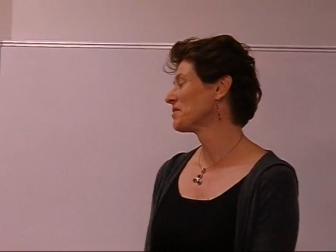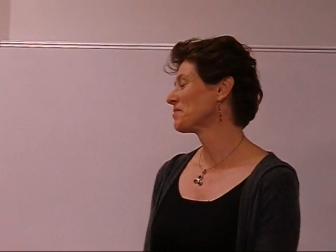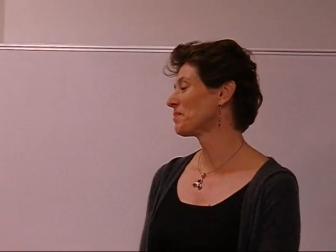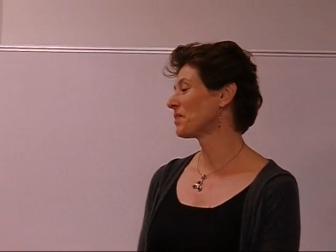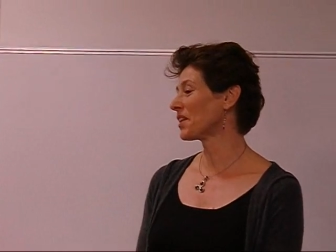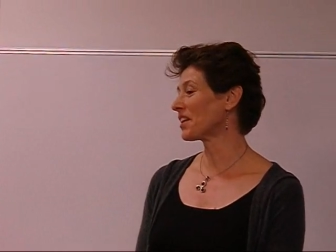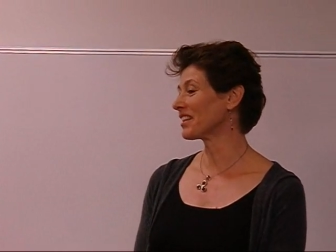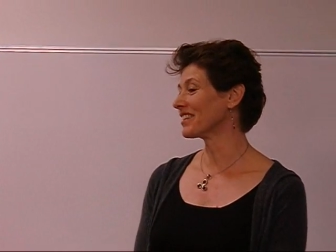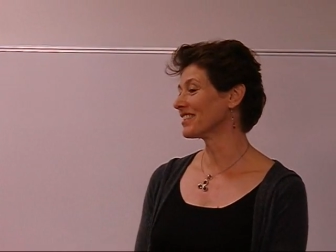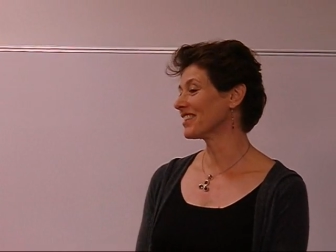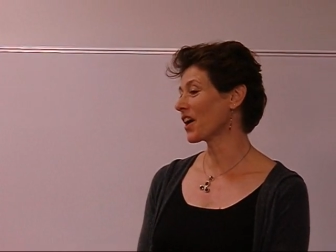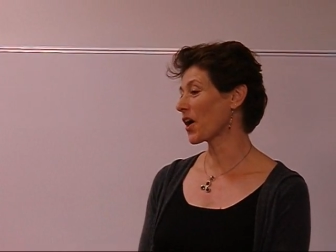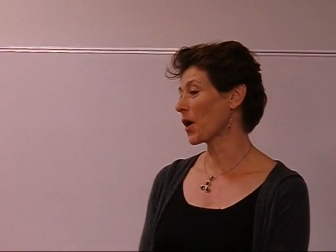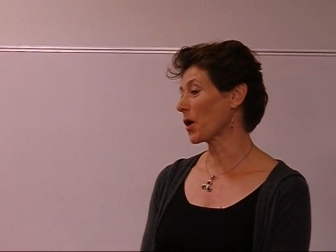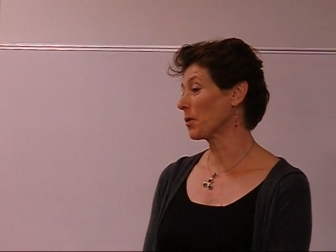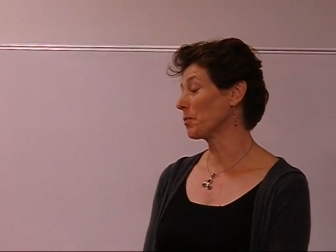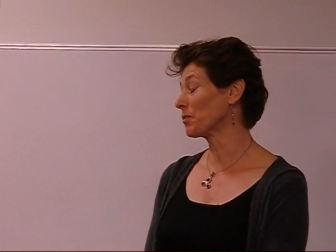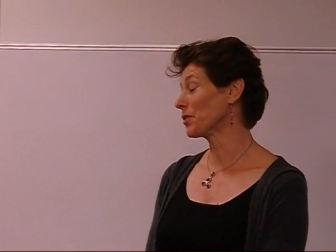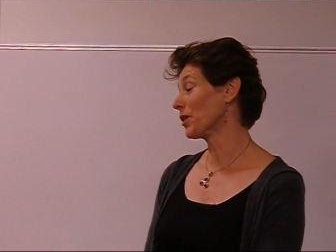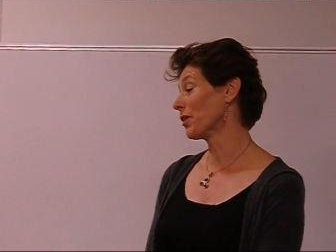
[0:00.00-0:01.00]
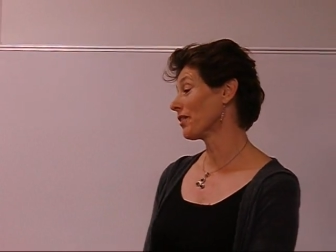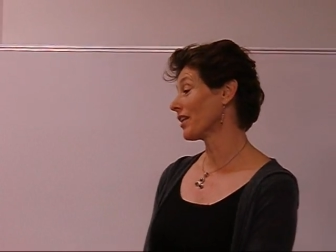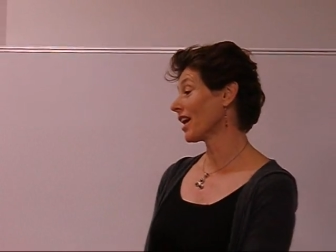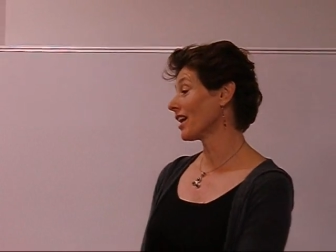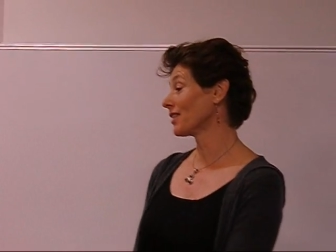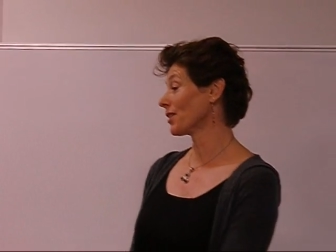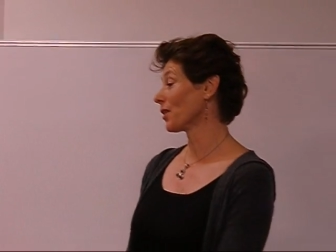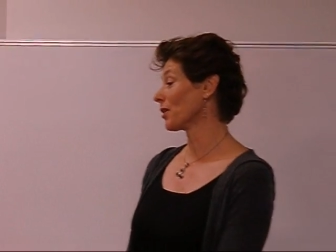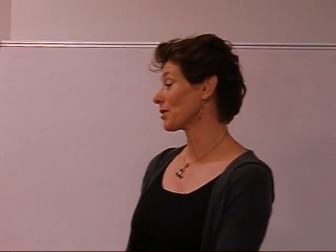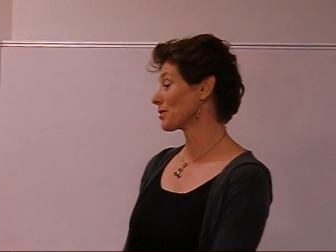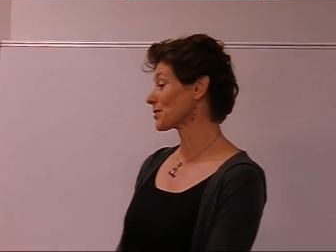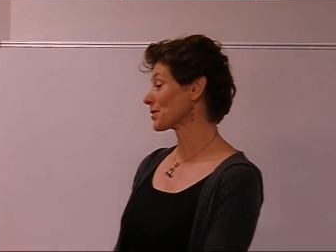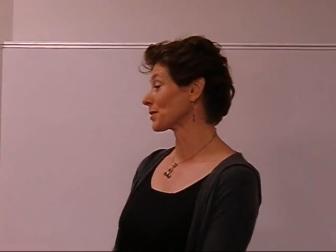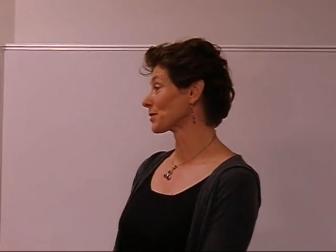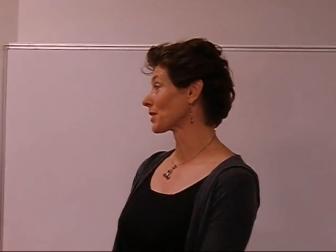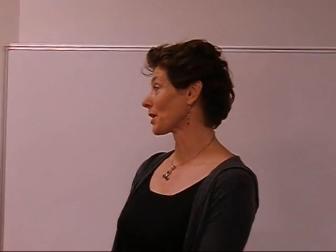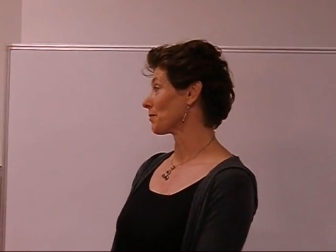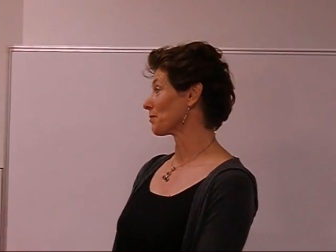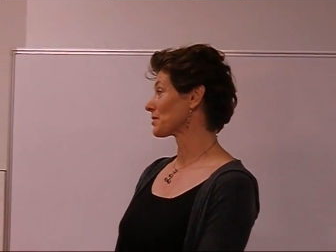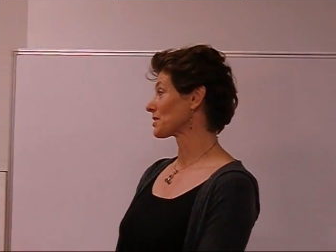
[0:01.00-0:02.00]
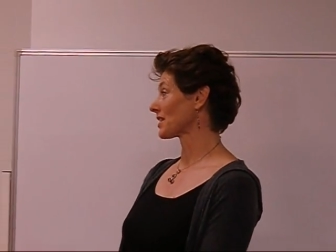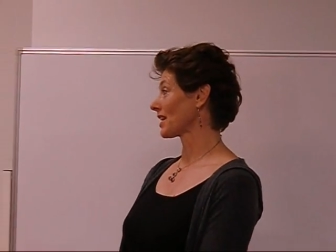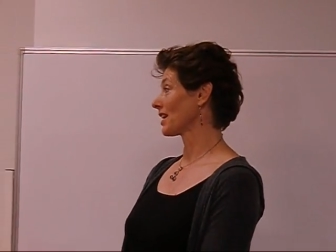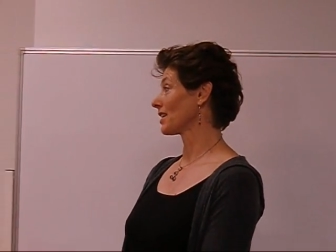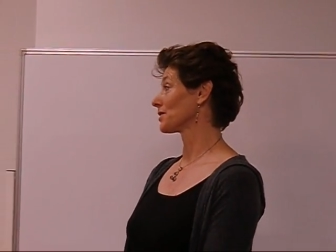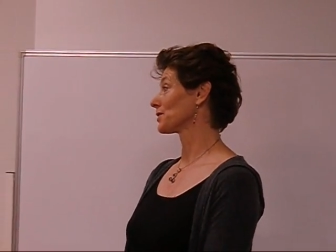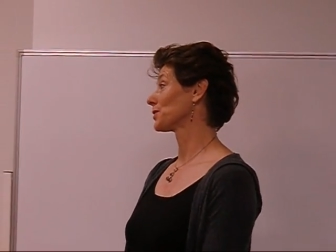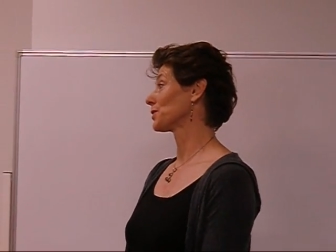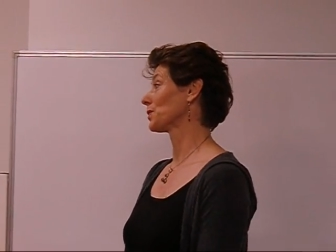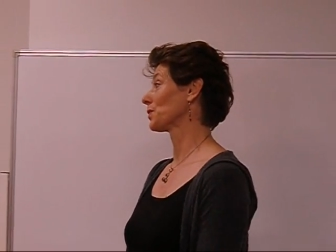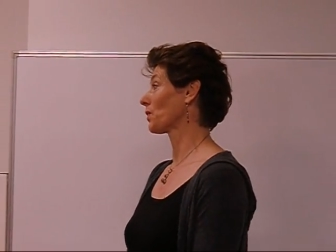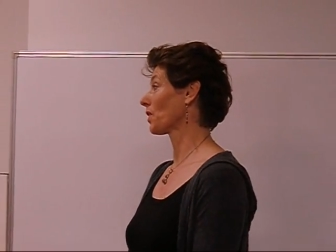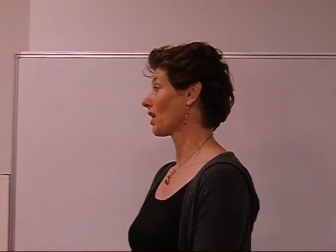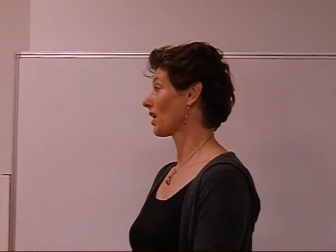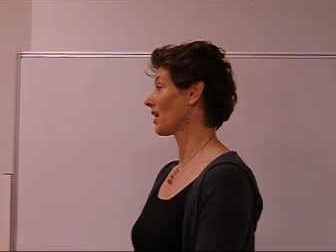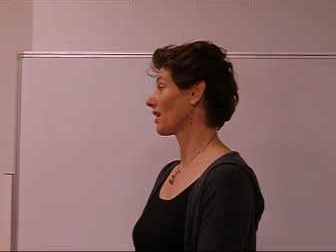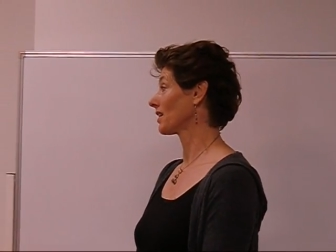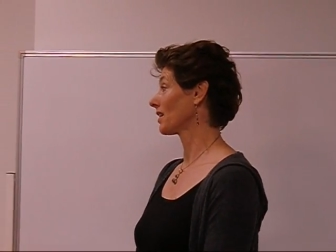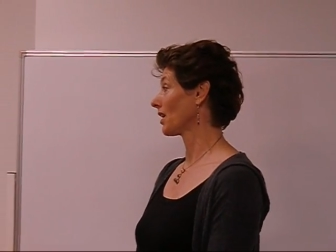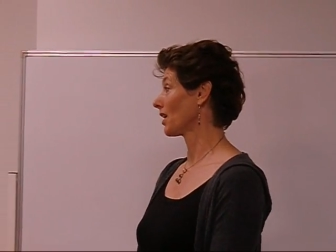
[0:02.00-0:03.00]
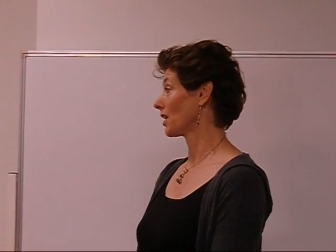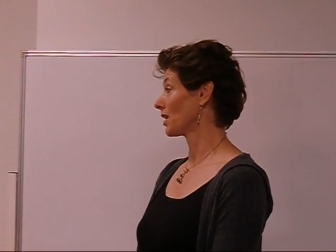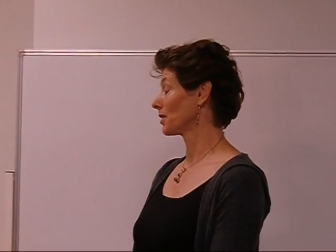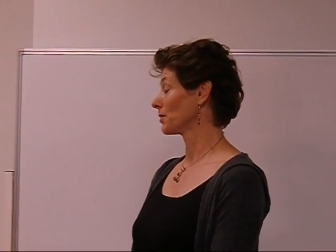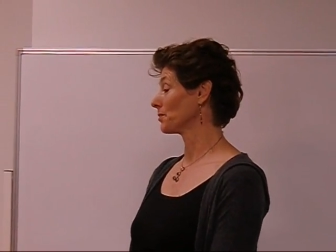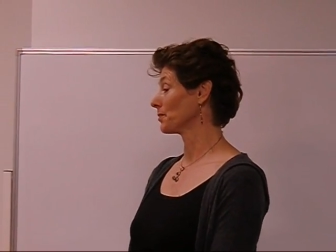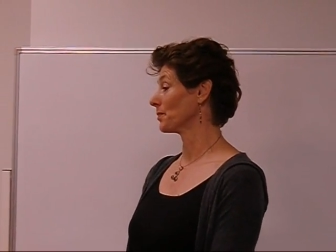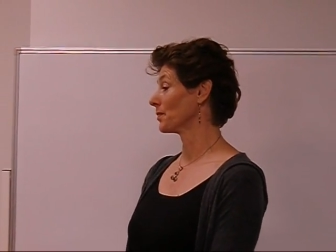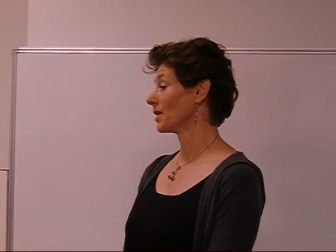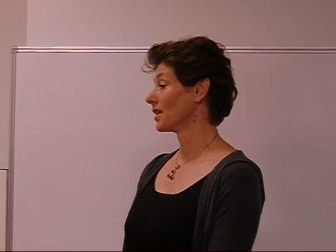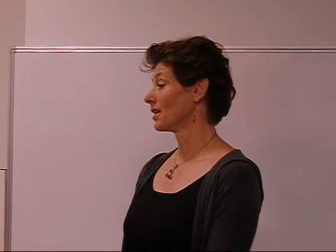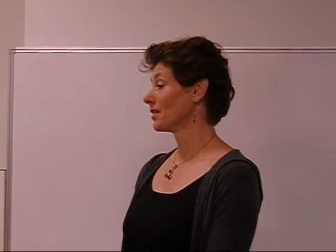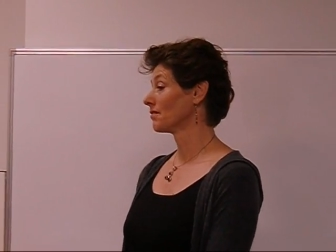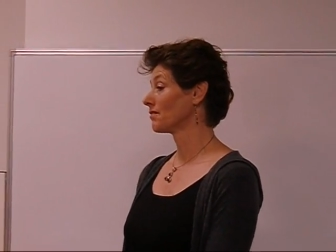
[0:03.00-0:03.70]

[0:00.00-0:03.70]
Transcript: But you know, that also comes down to why I'm